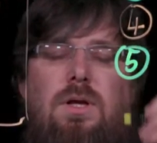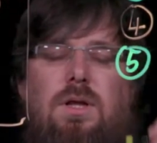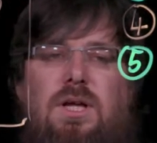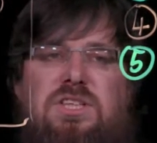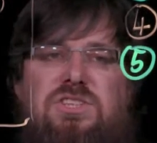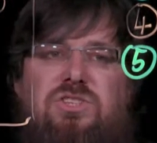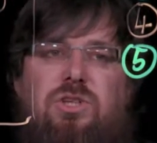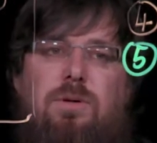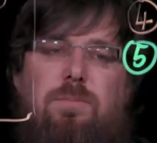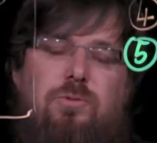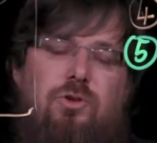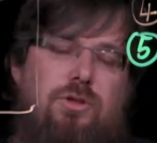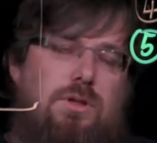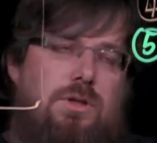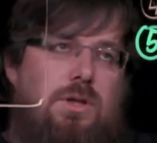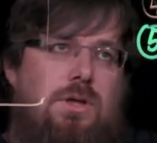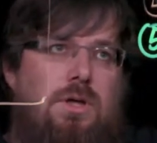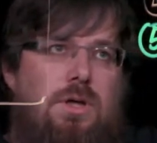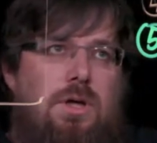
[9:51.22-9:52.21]
last
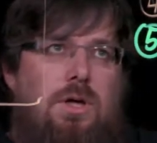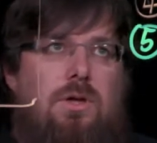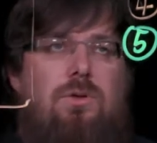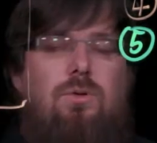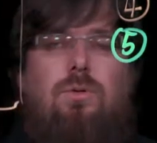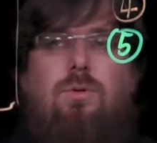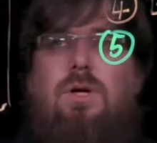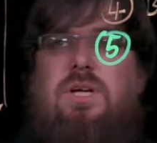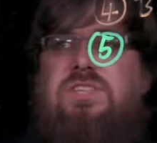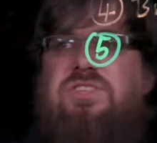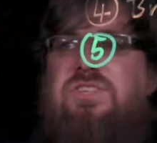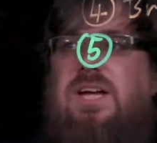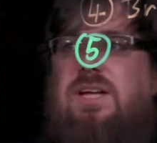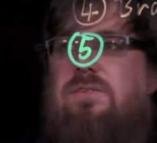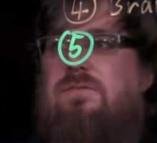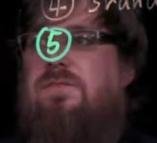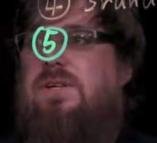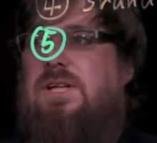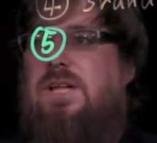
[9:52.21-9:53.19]
option to
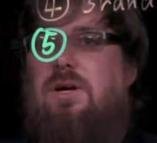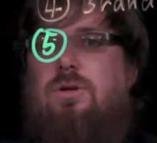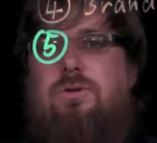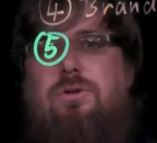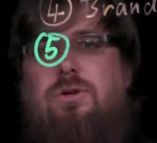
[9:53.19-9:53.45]
extend vCloud